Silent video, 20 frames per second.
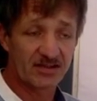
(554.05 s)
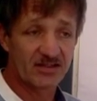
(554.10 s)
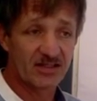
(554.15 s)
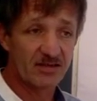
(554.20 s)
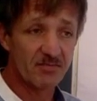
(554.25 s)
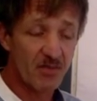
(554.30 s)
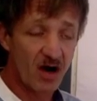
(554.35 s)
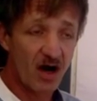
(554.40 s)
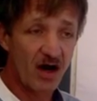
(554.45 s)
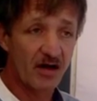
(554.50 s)

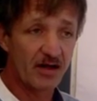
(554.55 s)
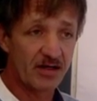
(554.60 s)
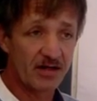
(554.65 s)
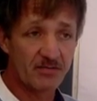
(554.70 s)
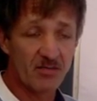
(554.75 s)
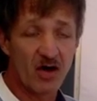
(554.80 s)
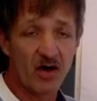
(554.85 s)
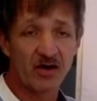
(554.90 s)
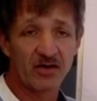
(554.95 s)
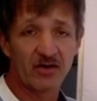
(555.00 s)

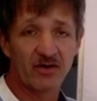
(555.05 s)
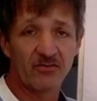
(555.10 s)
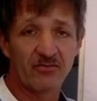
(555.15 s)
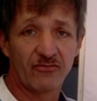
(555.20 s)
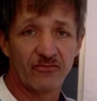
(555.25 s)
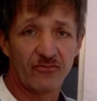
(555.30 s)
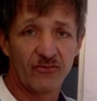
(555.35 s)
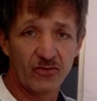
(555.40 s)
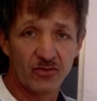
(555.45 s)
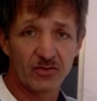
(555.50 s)
demand of
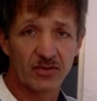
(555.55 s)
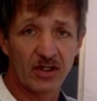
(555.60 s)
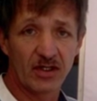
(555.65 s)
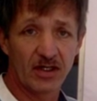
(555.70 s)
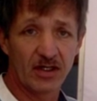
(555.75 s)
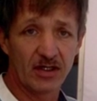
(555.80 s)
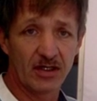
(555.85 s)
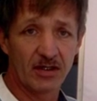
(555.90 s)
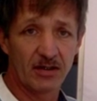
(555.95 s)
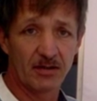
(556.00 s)
food
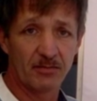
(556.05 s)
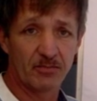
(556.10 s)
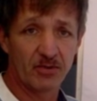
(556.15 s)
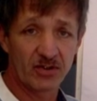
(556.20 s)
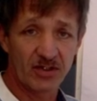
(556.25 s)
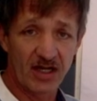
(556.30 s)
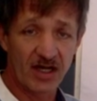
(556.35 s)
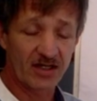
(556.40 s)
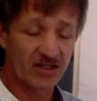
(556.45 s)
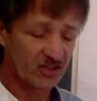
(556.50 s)

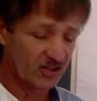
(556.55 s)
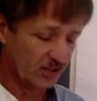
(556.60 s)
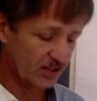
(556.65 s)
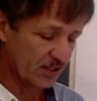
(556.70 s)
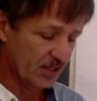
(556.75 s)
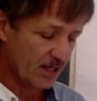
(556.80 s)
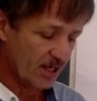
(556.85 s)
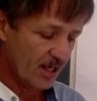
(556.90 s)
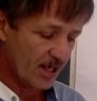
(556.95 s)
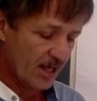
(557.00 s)

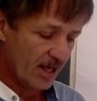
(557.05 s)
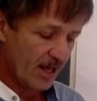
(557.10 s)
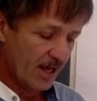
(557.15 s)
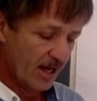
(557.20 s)
production,